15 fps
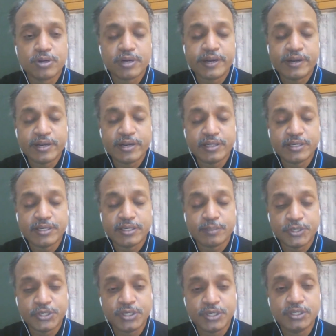super
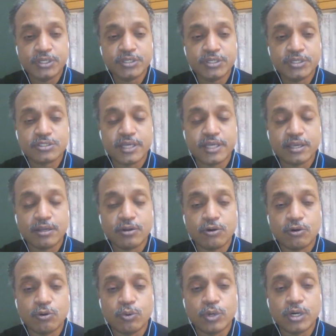intelligent
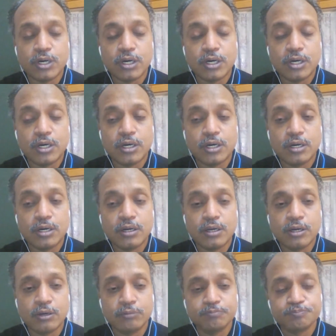machines taking
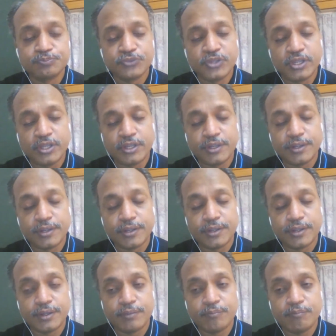over,
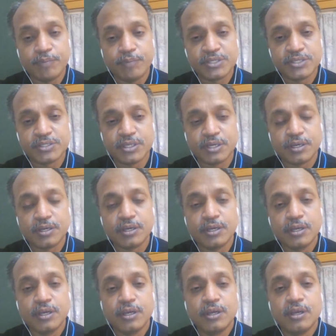the
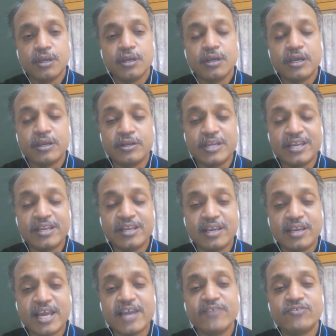basic
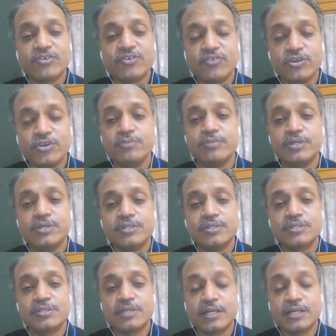daily lives of
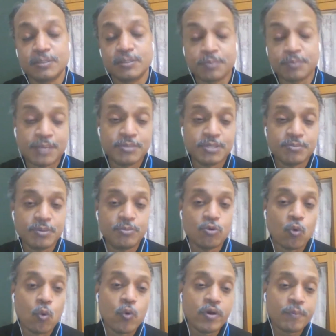humans, and
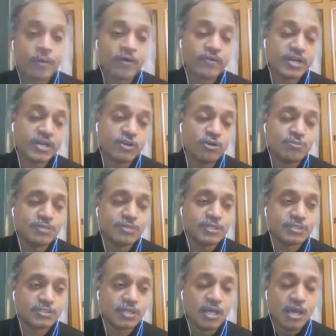sometimes it may be
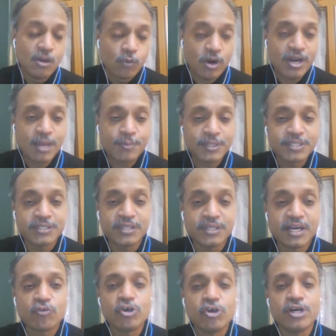overpowering humans.
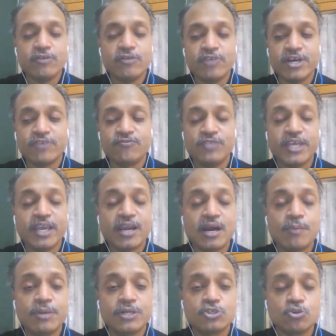What happens in that world
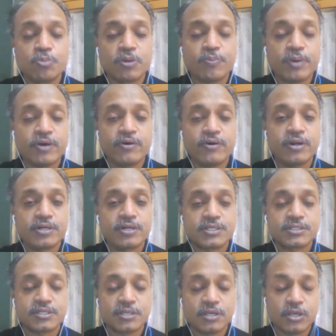where if they come and
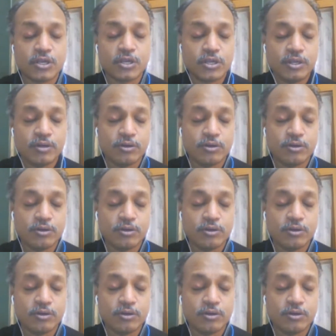superpower